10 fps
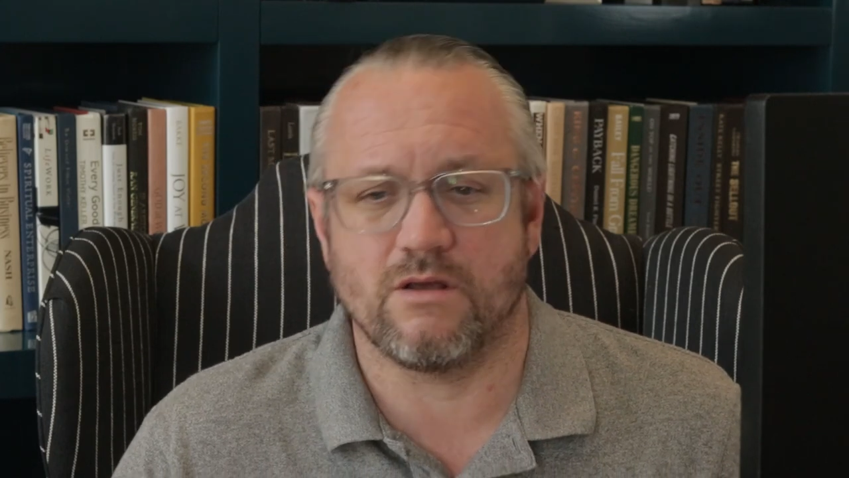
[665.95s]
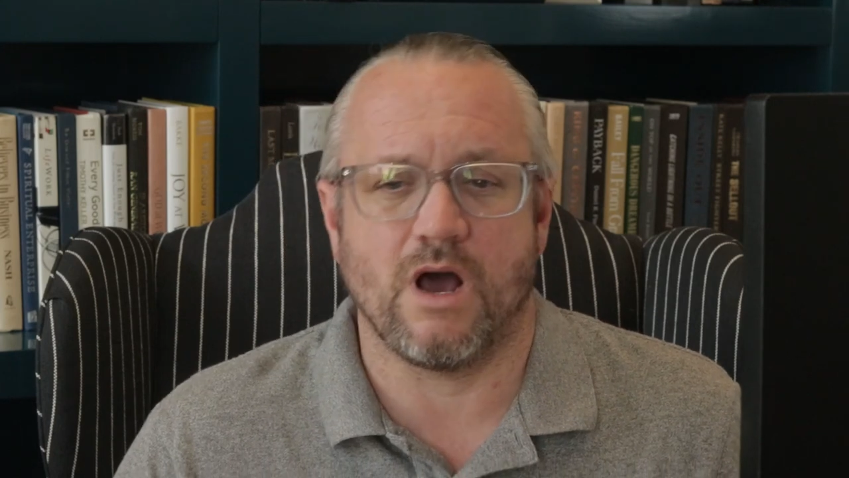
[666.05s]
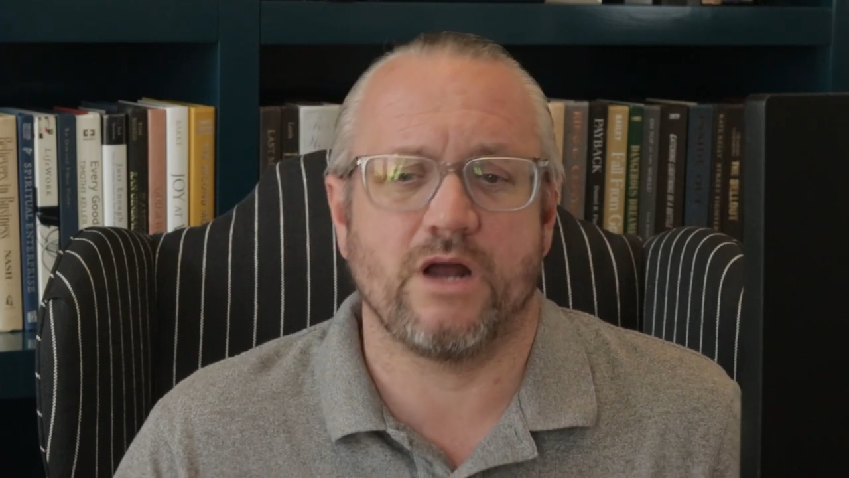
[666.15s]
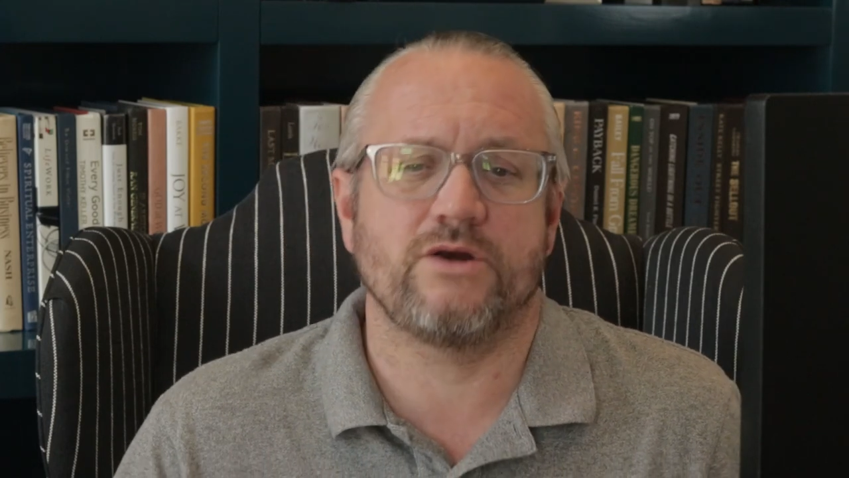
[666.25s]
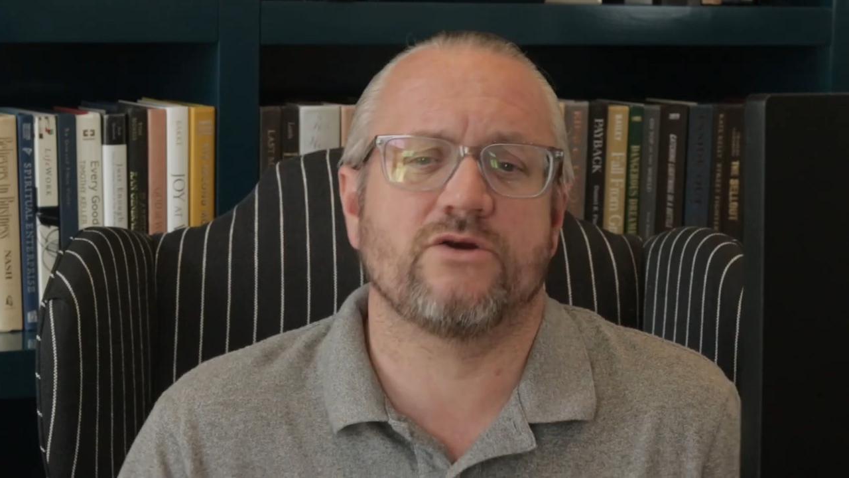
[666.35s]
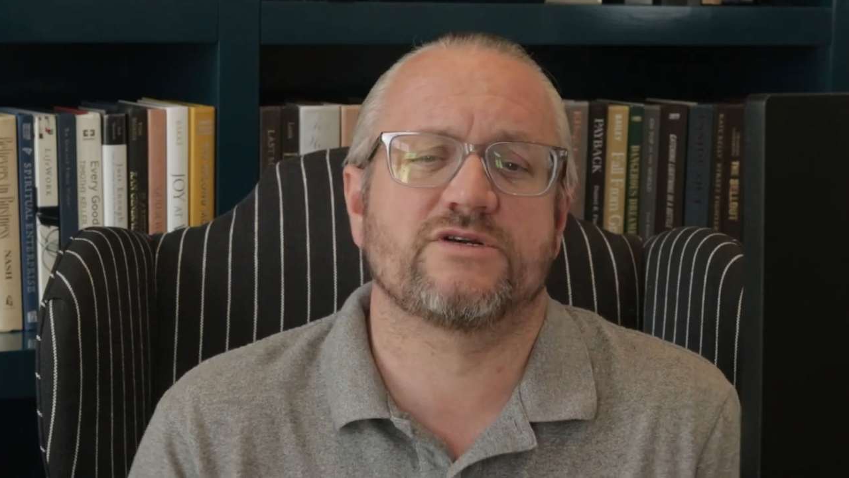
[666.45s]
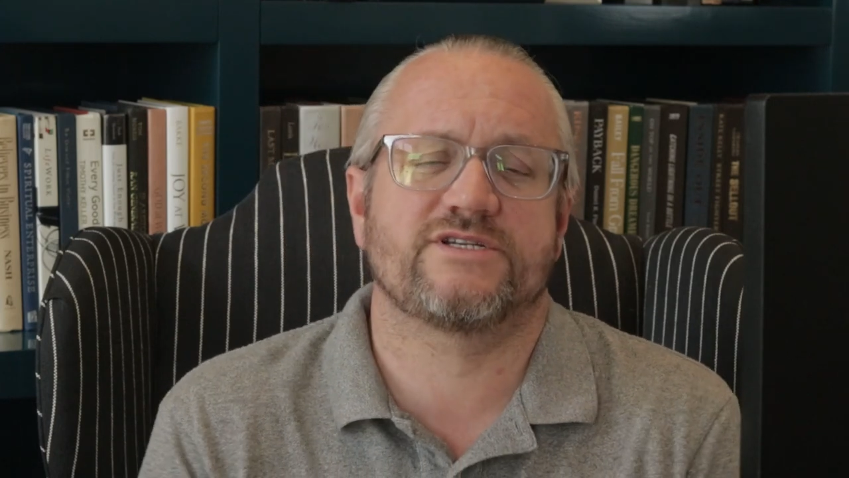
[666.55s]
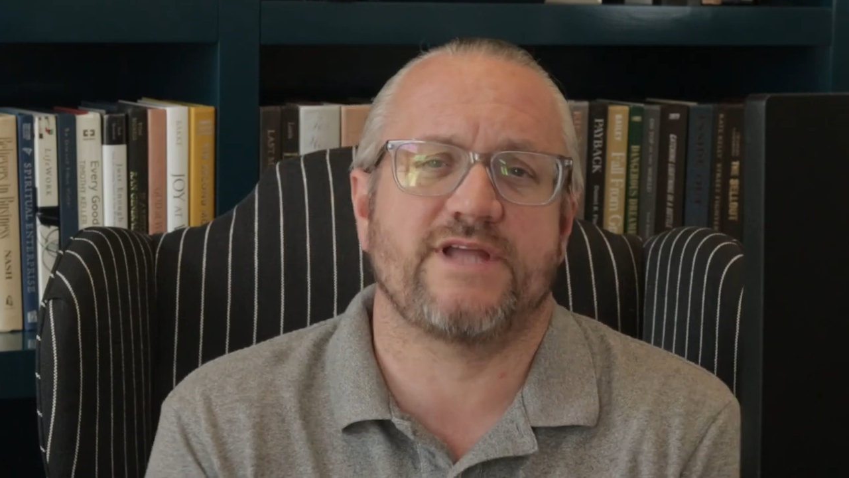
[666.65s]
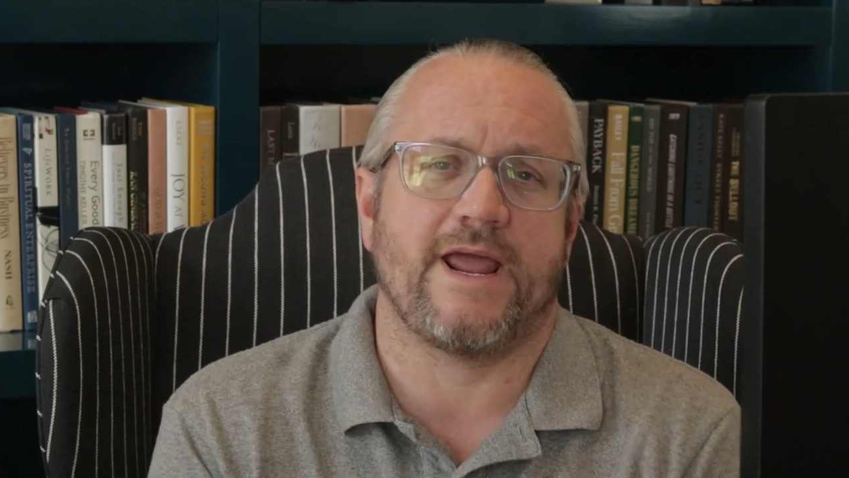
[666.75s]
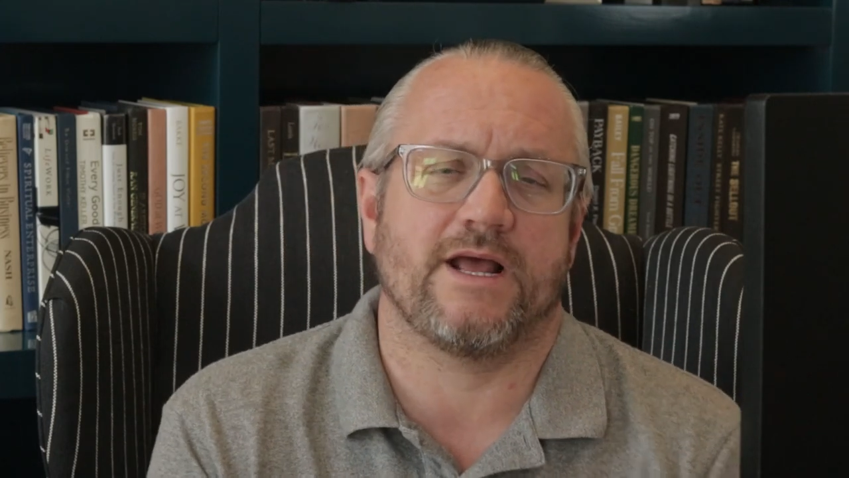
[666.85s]

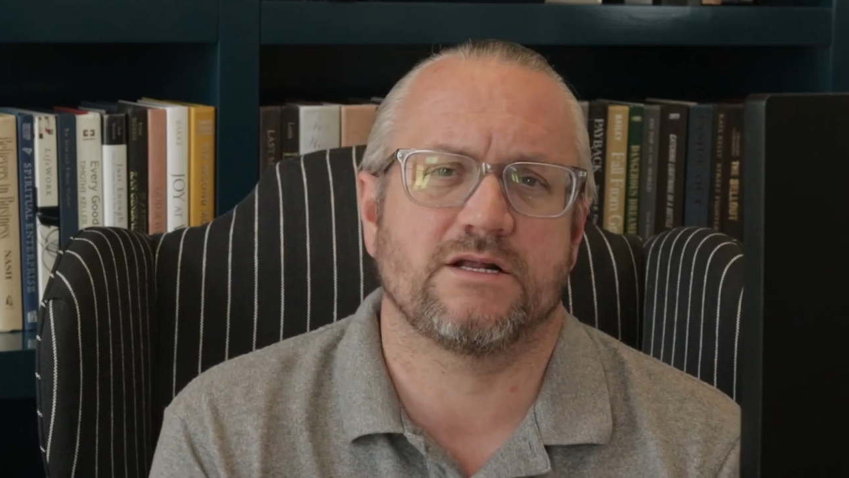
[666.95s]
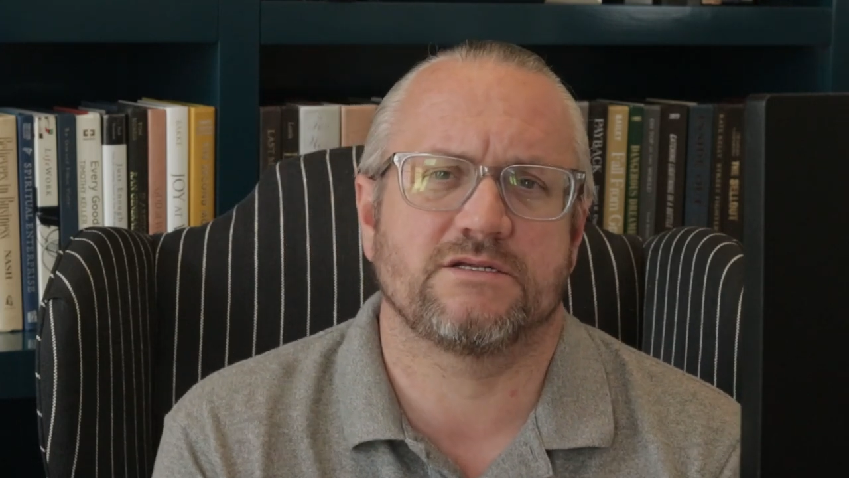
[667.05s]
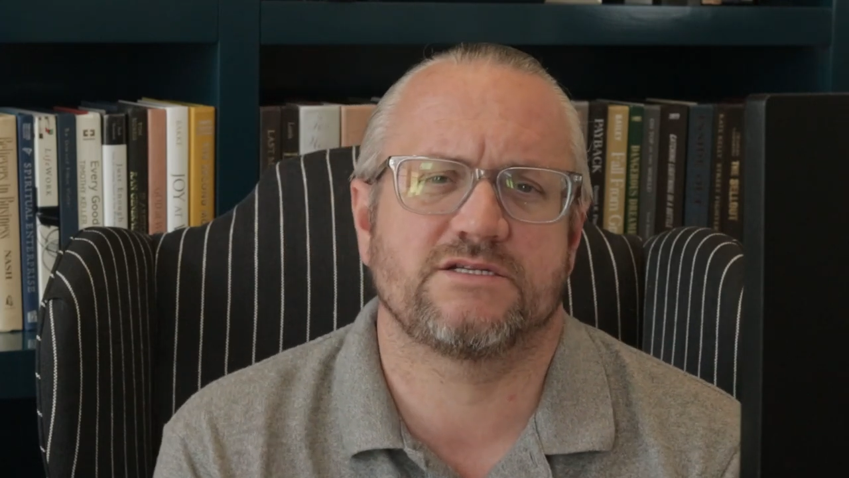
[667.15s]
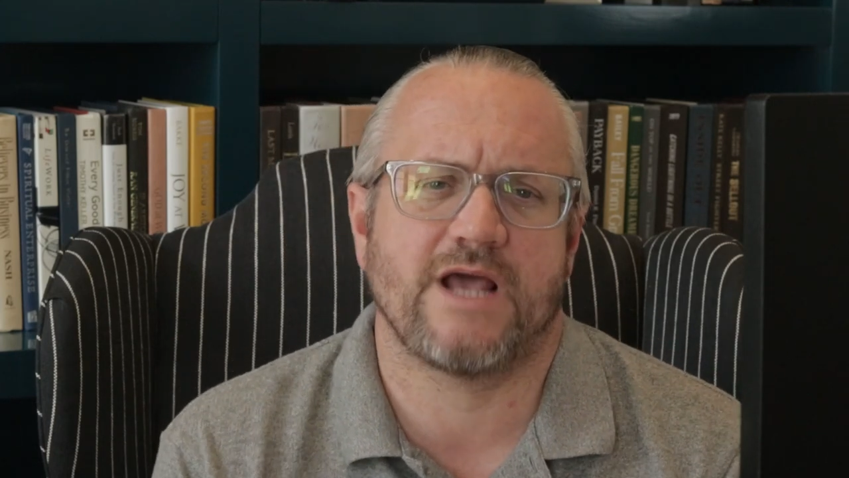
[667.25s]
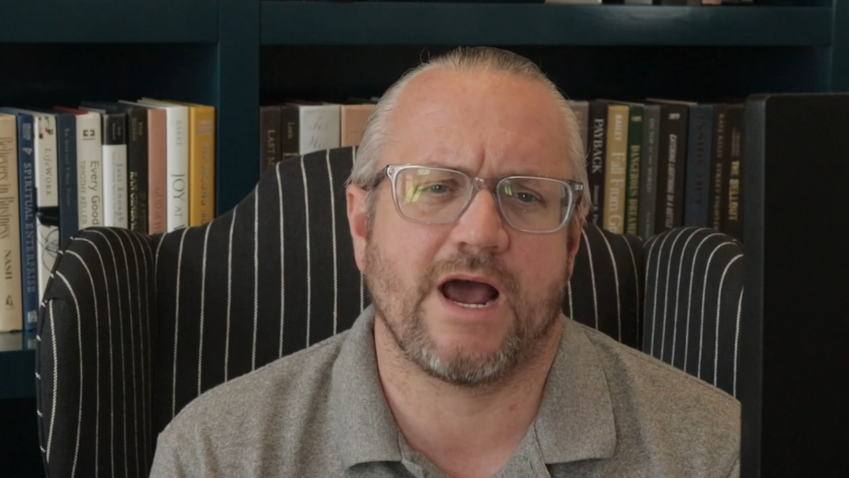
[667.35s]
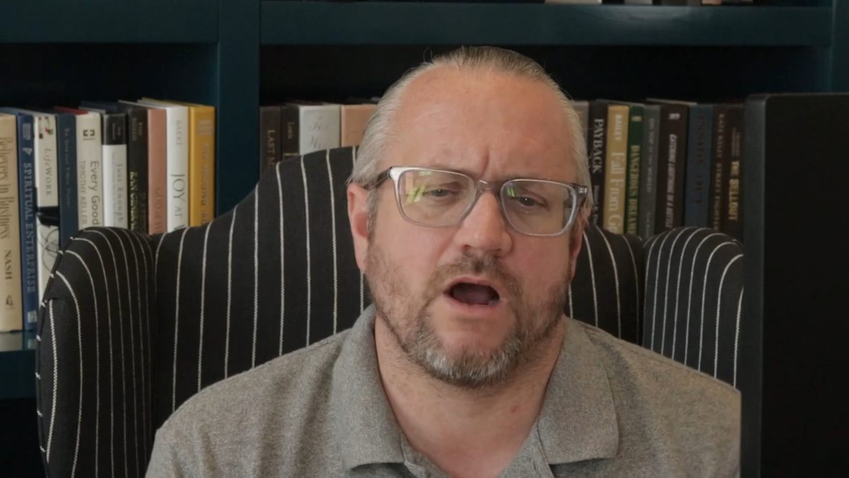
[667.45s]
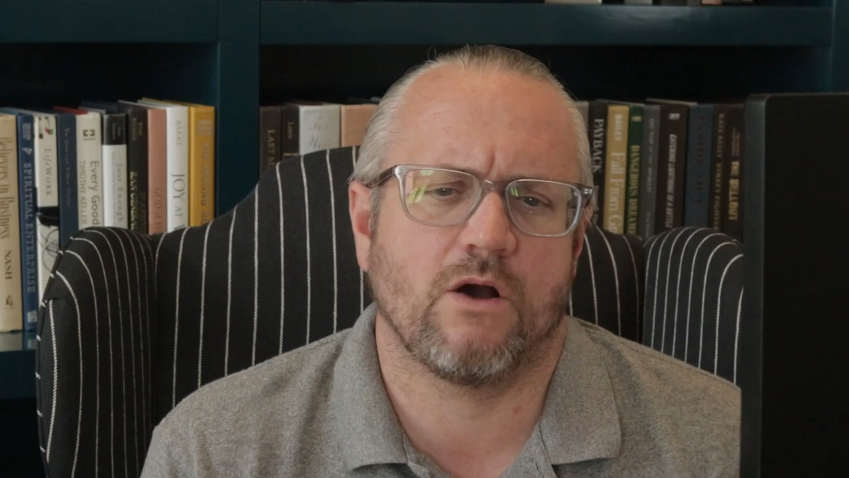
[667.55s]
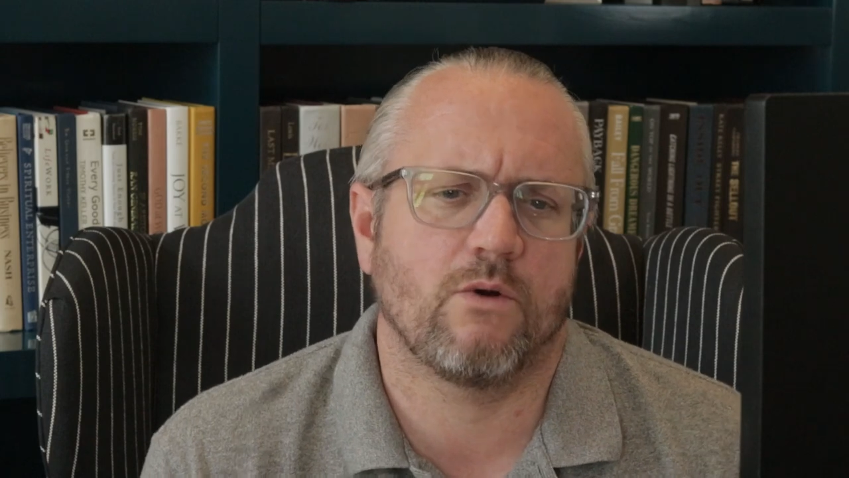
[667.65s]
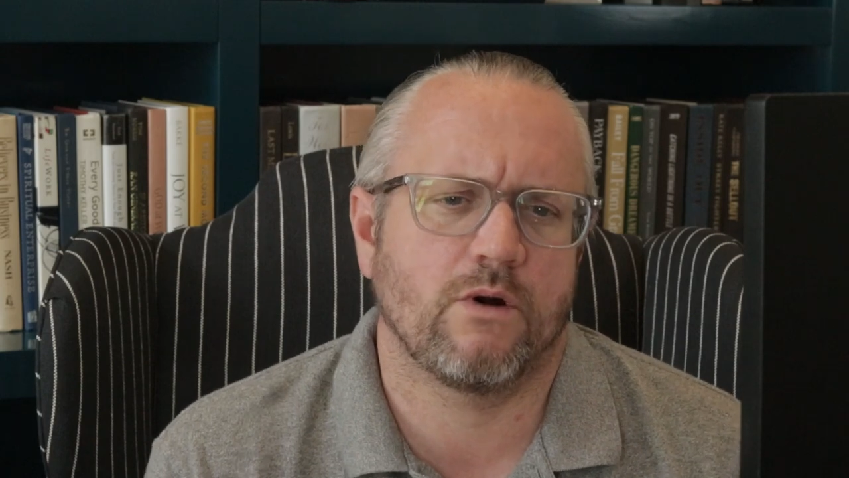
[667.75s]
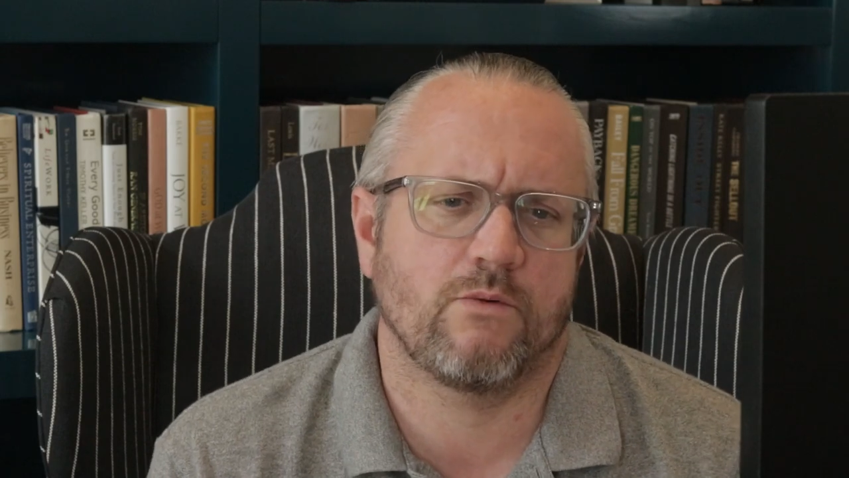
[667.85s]
understands how